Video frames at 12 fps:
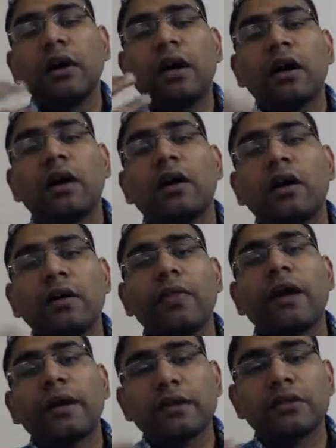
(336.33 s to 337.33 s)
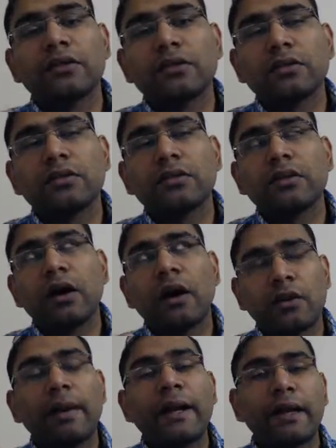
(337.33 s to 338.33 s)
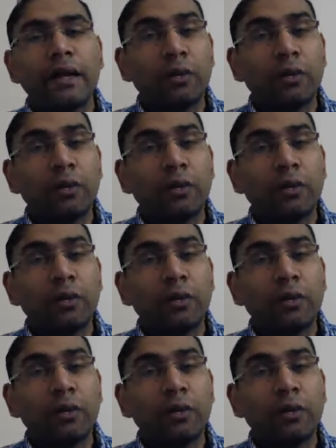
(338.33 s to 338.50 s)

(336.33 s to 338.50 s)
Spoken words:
that automatically